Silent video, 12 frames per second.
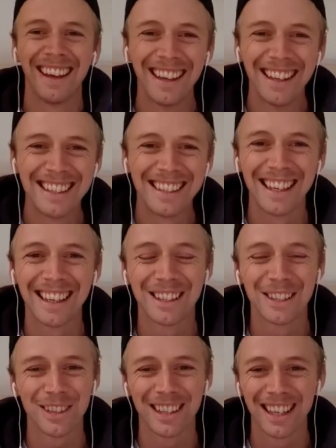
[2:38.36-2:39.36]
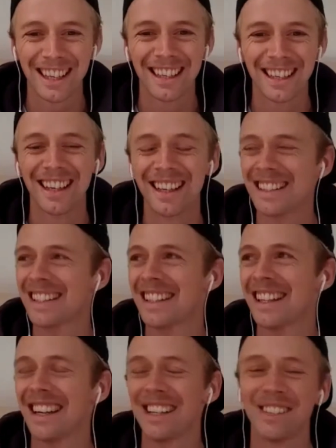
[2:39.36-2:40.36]
deer caught in the headlights.
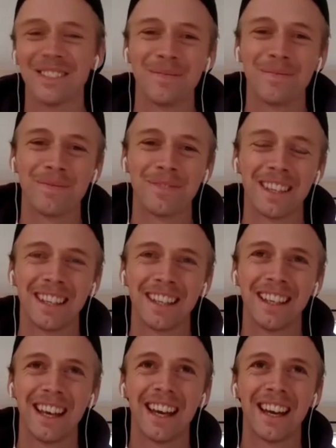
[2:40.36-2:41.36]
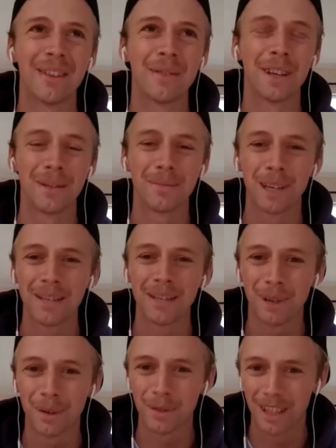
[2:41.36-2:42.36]
It had been
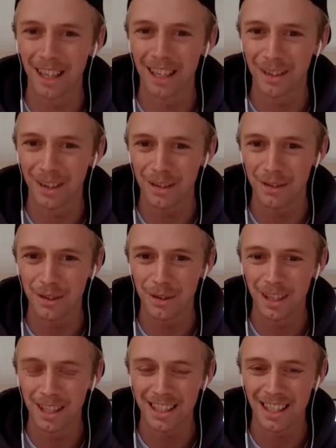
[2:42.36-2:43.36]
probably like quite a few weeks,